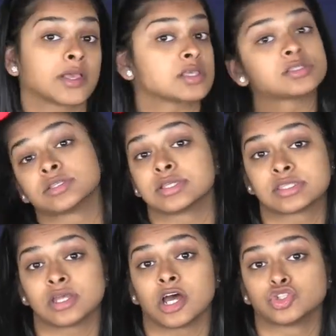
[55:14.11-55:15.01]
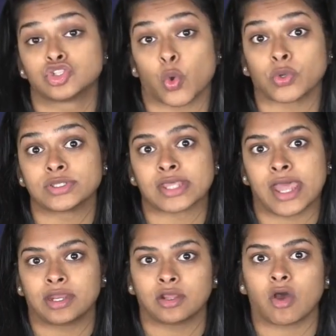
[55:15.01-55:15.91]
because this is the don't
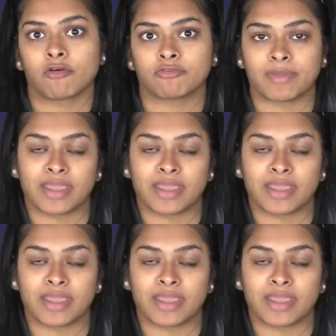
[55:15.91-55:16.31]
side of